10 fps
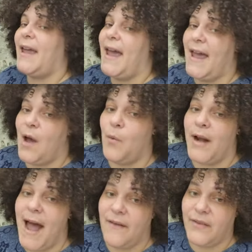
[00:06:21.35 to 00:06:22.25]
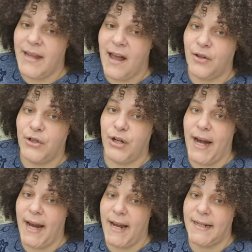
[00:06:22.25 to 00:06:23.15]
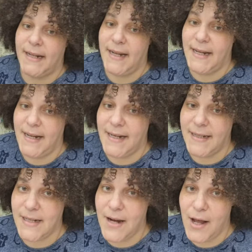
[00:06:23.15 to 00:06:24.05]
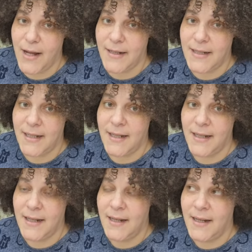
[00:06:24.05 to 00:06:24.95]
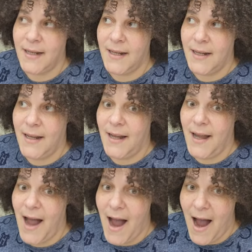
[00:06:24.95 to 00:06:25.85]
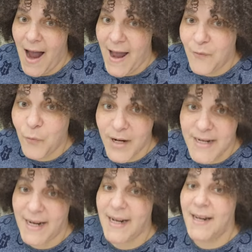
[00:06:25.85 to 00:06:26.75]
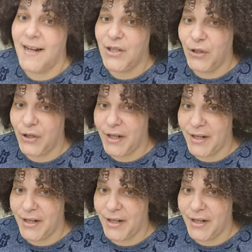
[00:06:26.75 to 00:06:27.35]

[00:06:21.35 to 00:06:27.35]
hey, I want an advent calendar and it is not I have one day until uh,